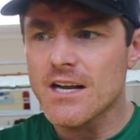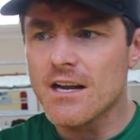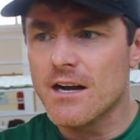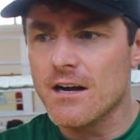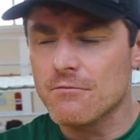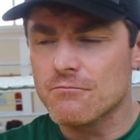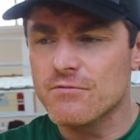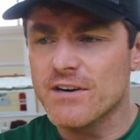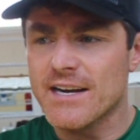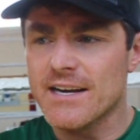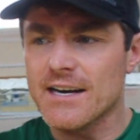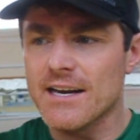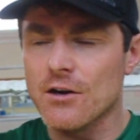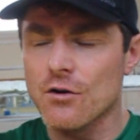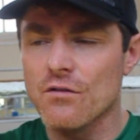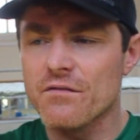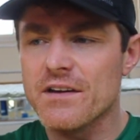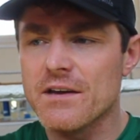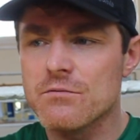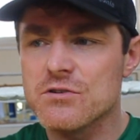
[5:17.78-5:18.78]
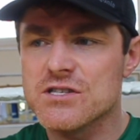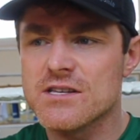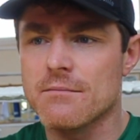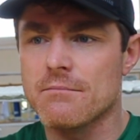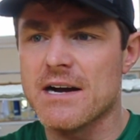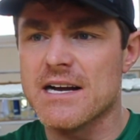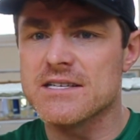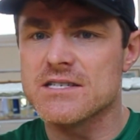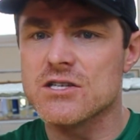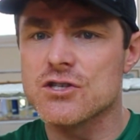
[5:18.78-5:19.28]
I really love. He was the
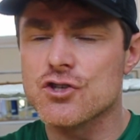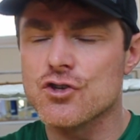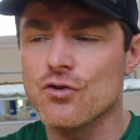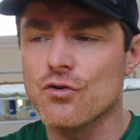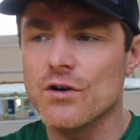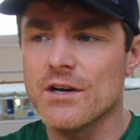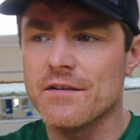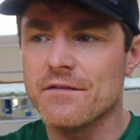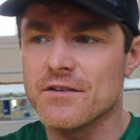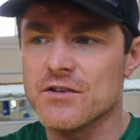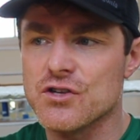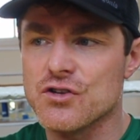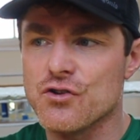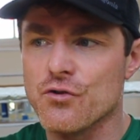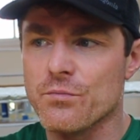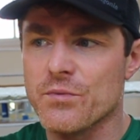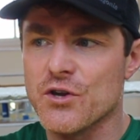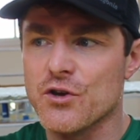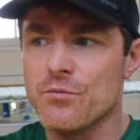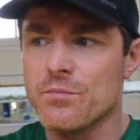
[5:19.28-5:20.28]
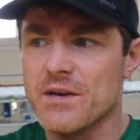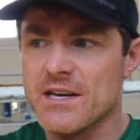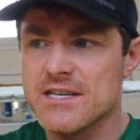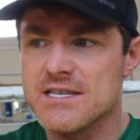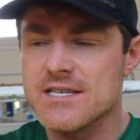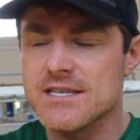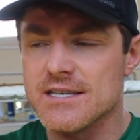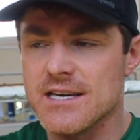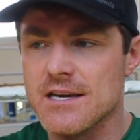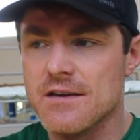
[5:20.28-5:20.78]
mandatory for the W B
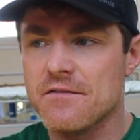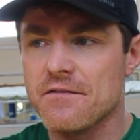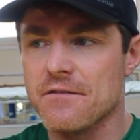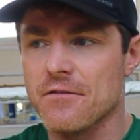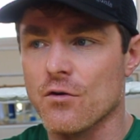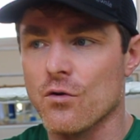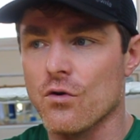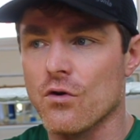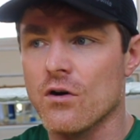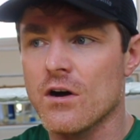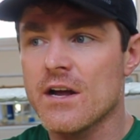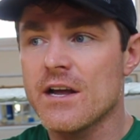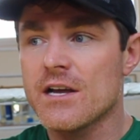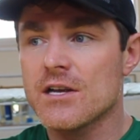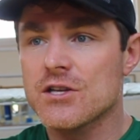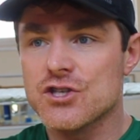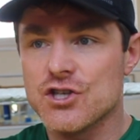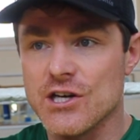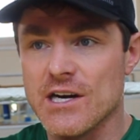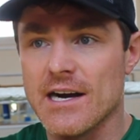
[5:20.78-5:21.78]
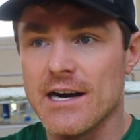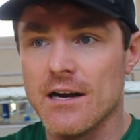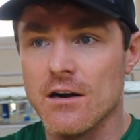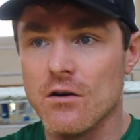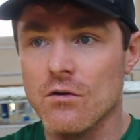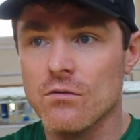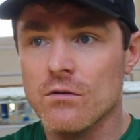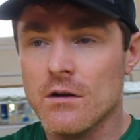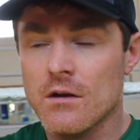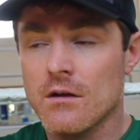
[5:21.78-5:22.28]
C for
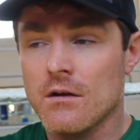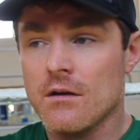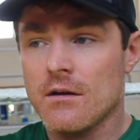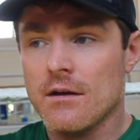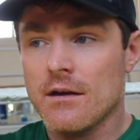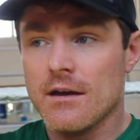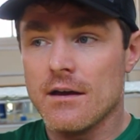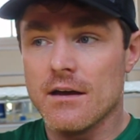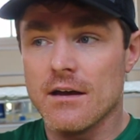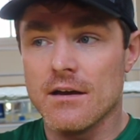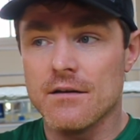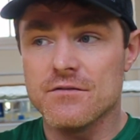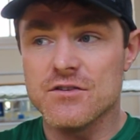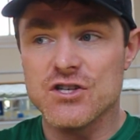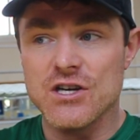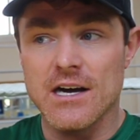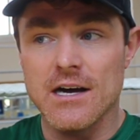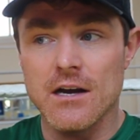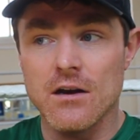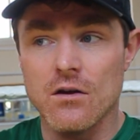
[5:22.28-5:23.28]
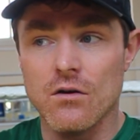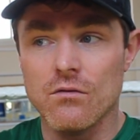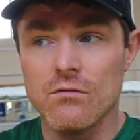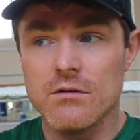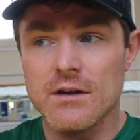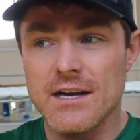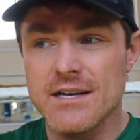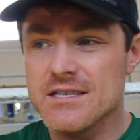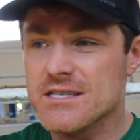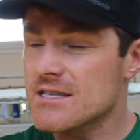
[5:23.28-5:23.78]
Charlo. If Charlo
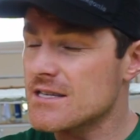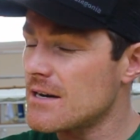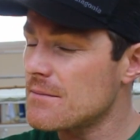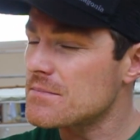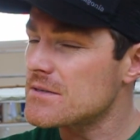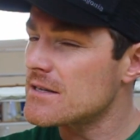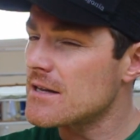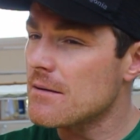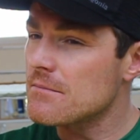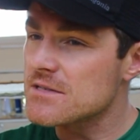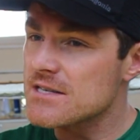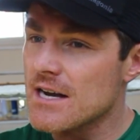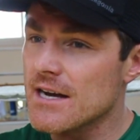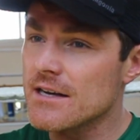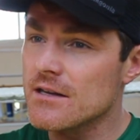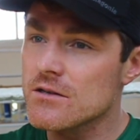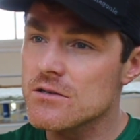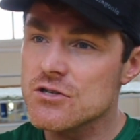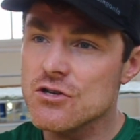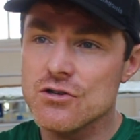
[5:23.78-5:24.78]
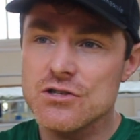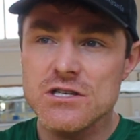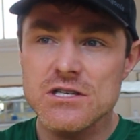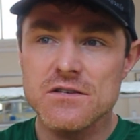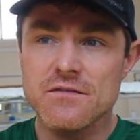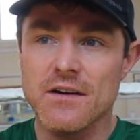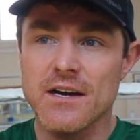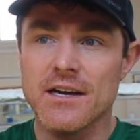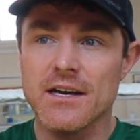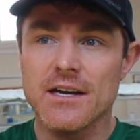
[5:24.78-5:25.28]
gets stripped of them titles because he's
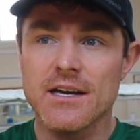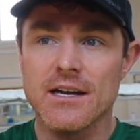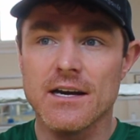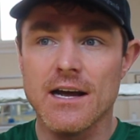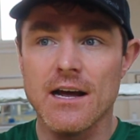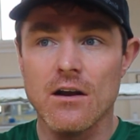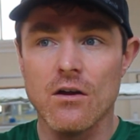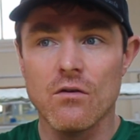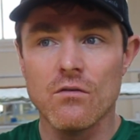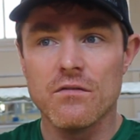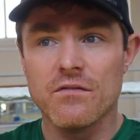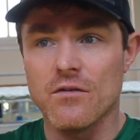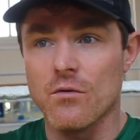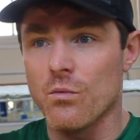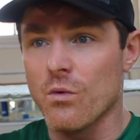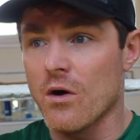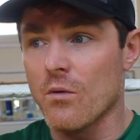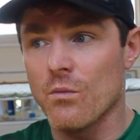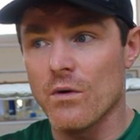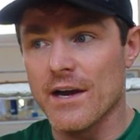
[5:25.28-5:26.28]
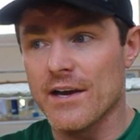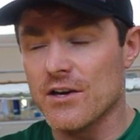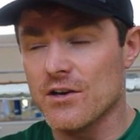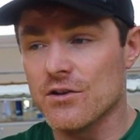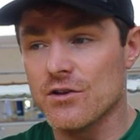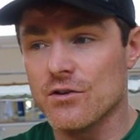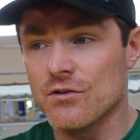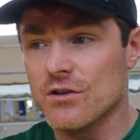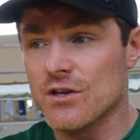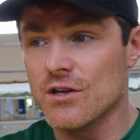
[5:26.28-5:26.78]
fighting Canelo for one way or
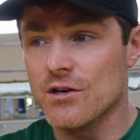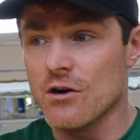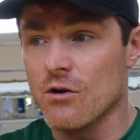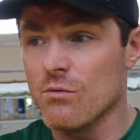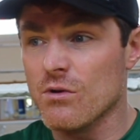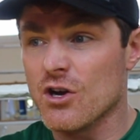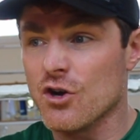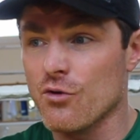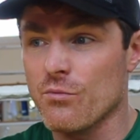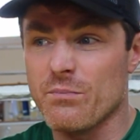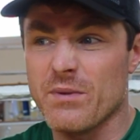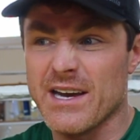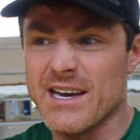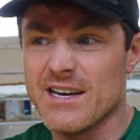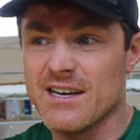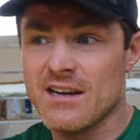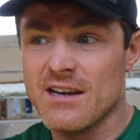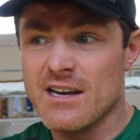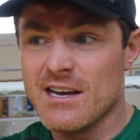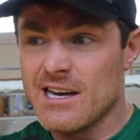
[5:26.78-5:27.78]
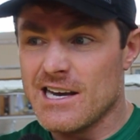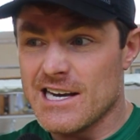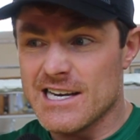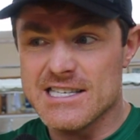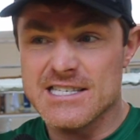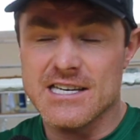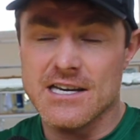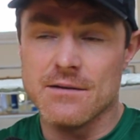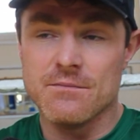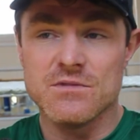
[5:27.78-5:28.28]
the other, you know, it could be a, a
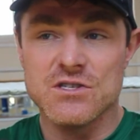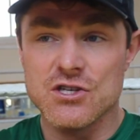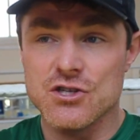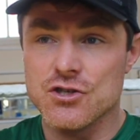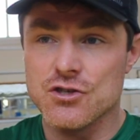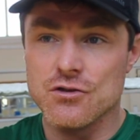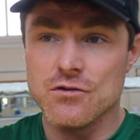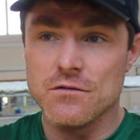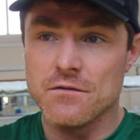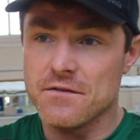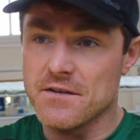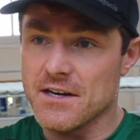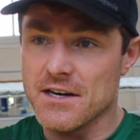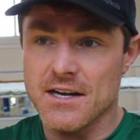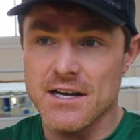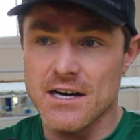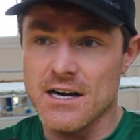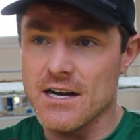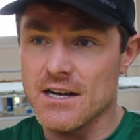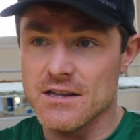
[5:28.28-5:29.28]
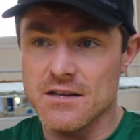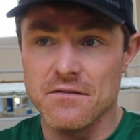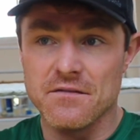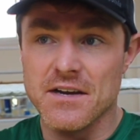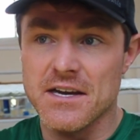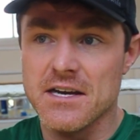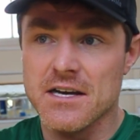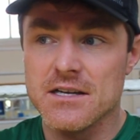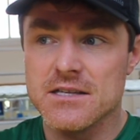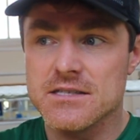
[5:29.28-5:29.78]
Tim to Zoo for a crack at the
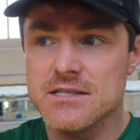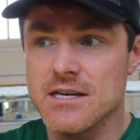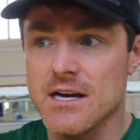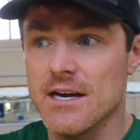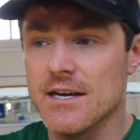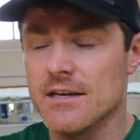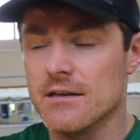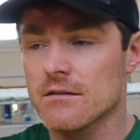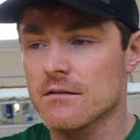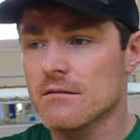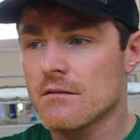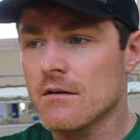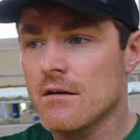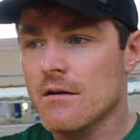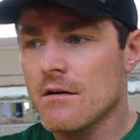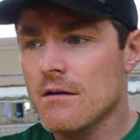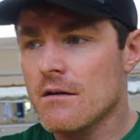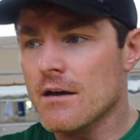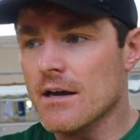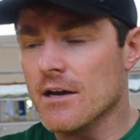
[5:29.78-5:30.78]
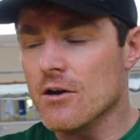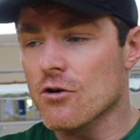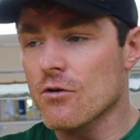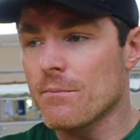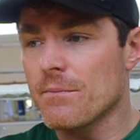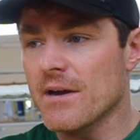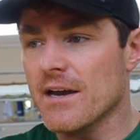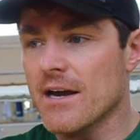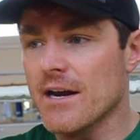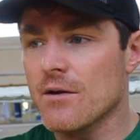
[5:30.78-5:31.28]
vacant title. It could
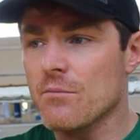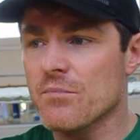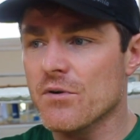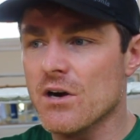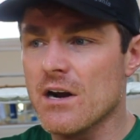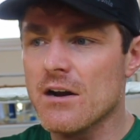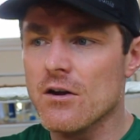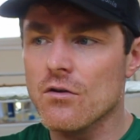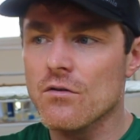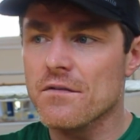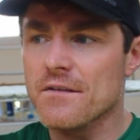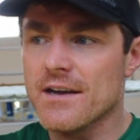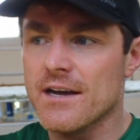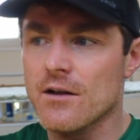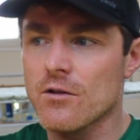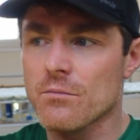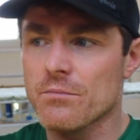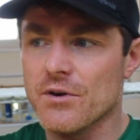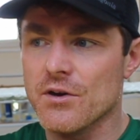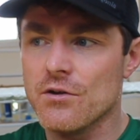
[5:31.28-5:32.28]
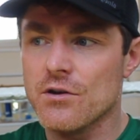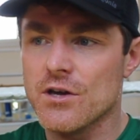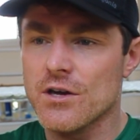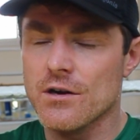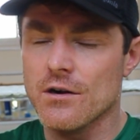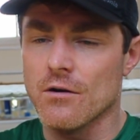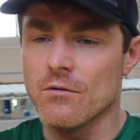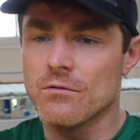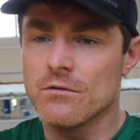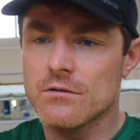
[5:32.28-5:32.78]
be any. But I love Kell Brook, you
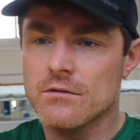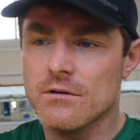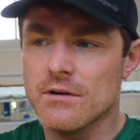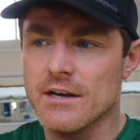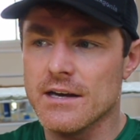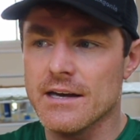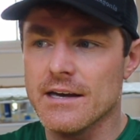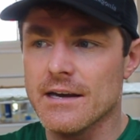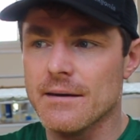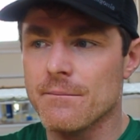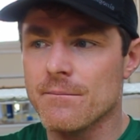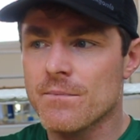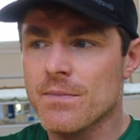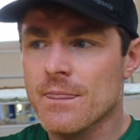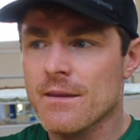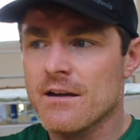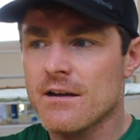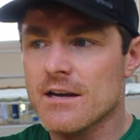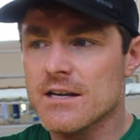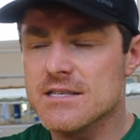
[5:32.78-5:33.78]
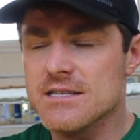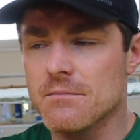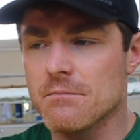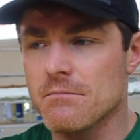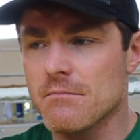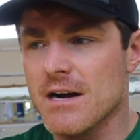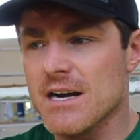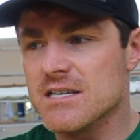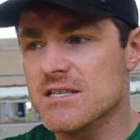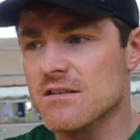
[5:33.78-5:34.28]
know. Um, it's a
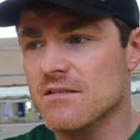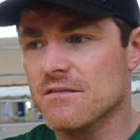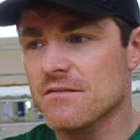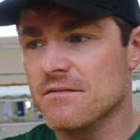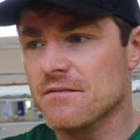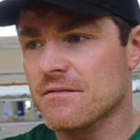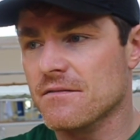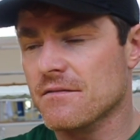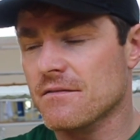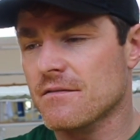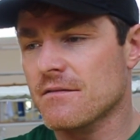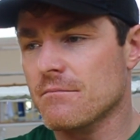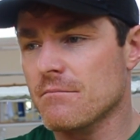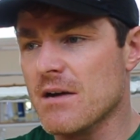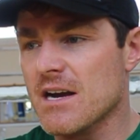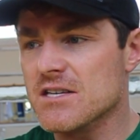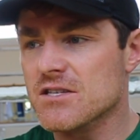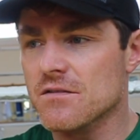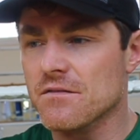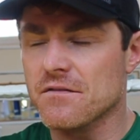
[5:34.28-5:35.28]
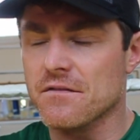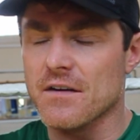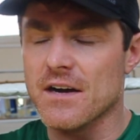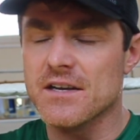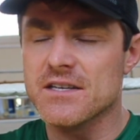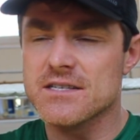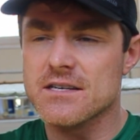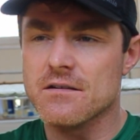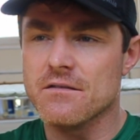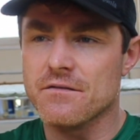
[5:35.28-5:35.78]
massive, massive
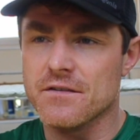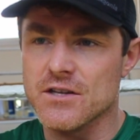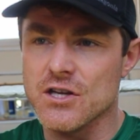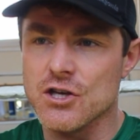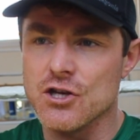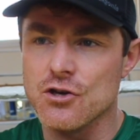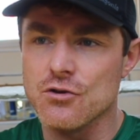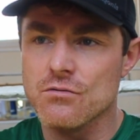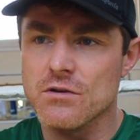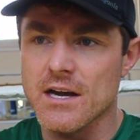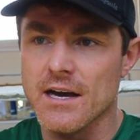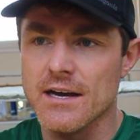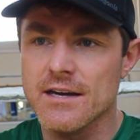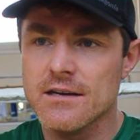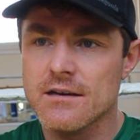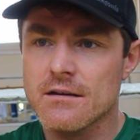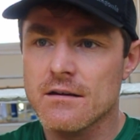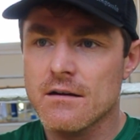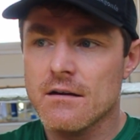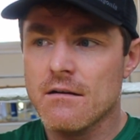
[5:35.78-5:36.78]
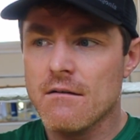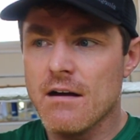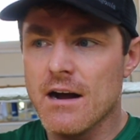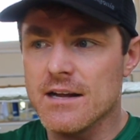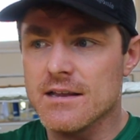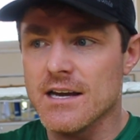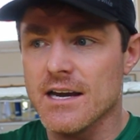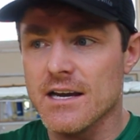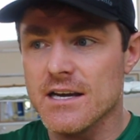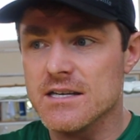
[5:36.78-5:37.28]
fight for the U K. I
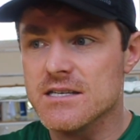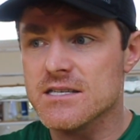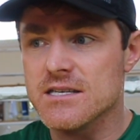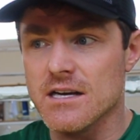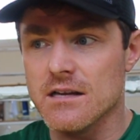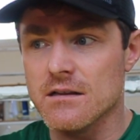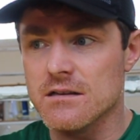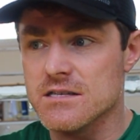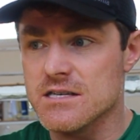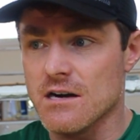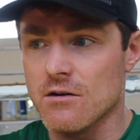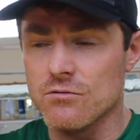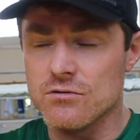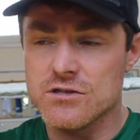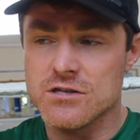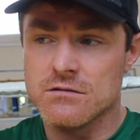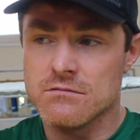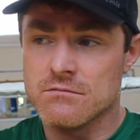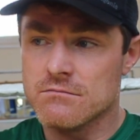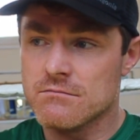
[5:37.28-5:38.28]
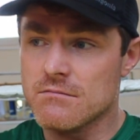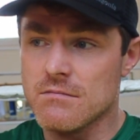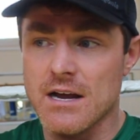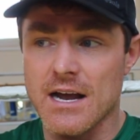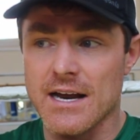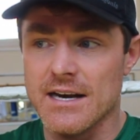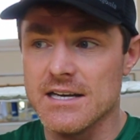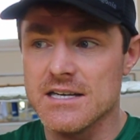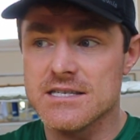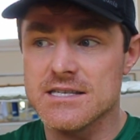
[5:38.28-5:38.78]
think it sells out
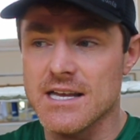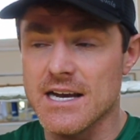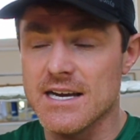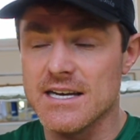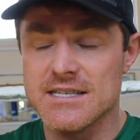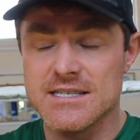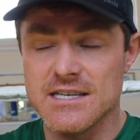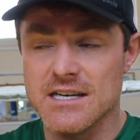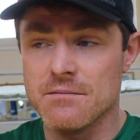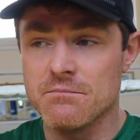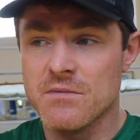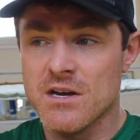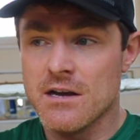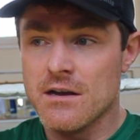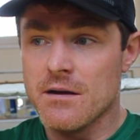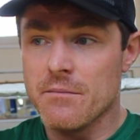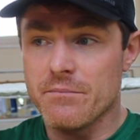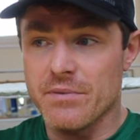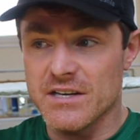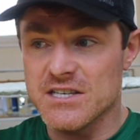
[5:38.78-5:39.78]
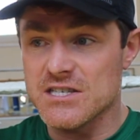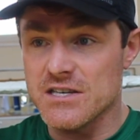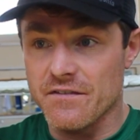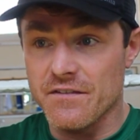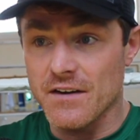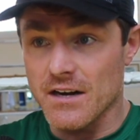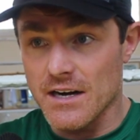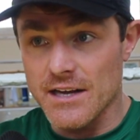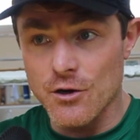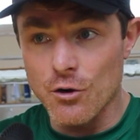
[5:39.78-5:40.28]
any stadium,
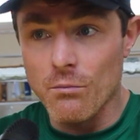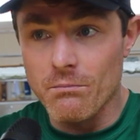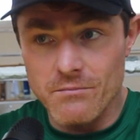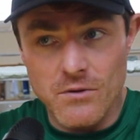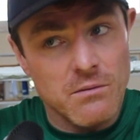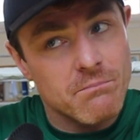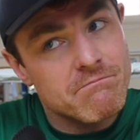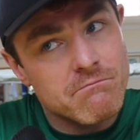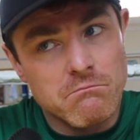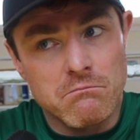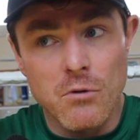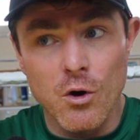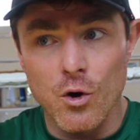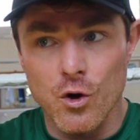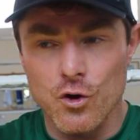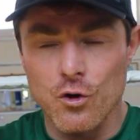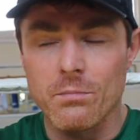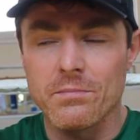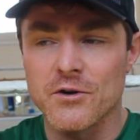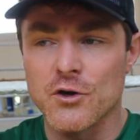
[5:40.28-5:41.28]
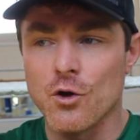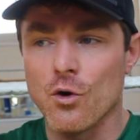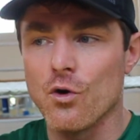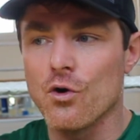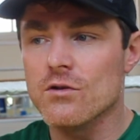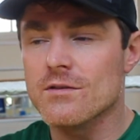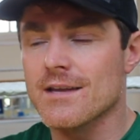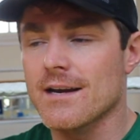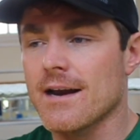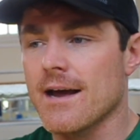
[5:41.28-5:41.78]
specifically up more up
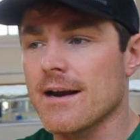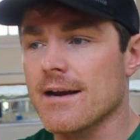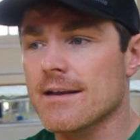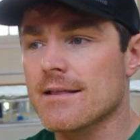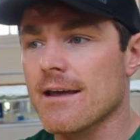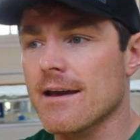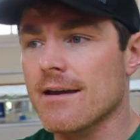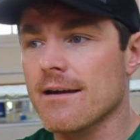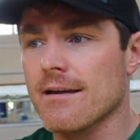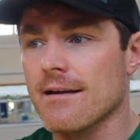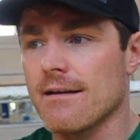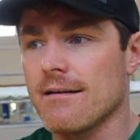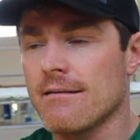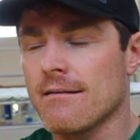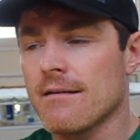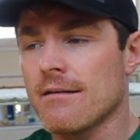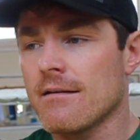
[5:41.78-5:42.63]
north than anything. And,